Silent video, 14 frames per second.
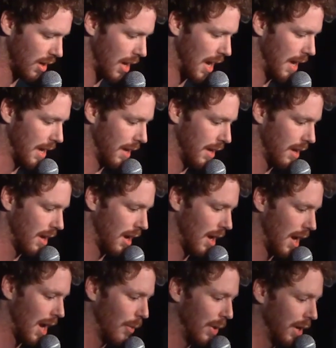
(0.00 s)

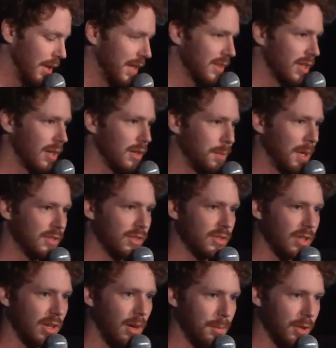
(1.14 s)
I went on antidepressants a
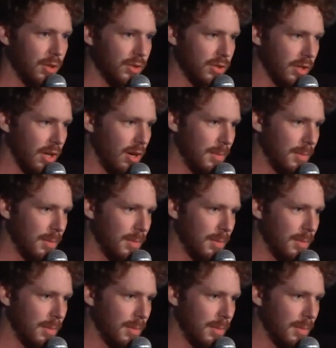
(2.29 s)
couple of years ago.